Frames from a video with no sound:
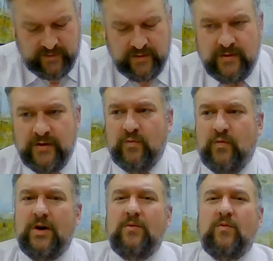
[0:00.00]

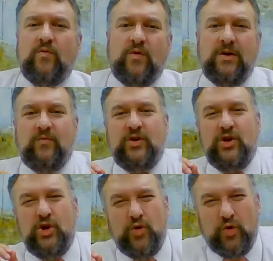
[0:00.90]
What would
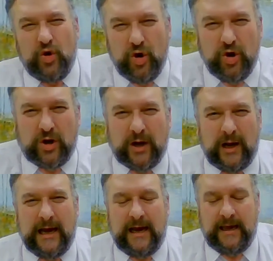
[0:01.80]
you look
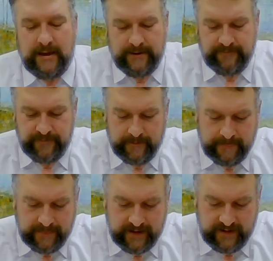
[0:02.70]
like
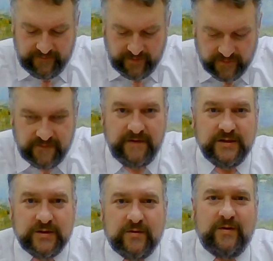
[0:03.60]
if your
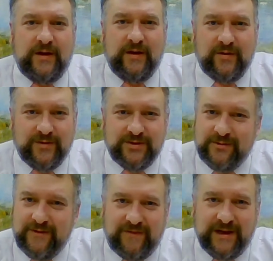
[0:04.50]
physical health was a
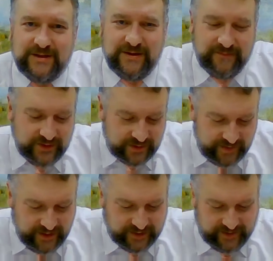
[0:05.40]
reflection of your
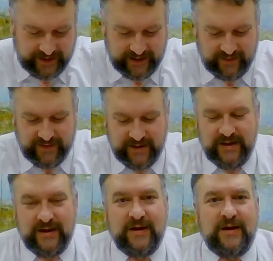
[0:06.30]
spiritual health?
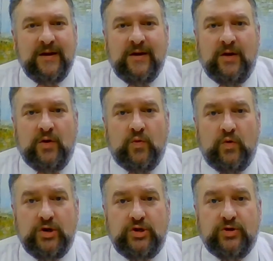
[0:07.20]

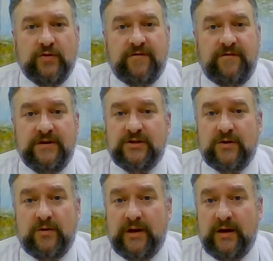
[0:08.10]
Would your
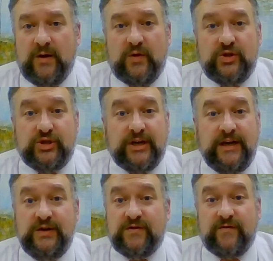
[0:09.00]
physical health
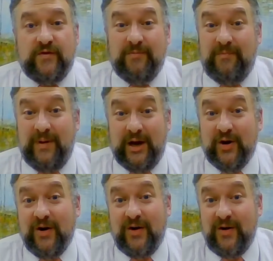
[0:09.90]
change for the better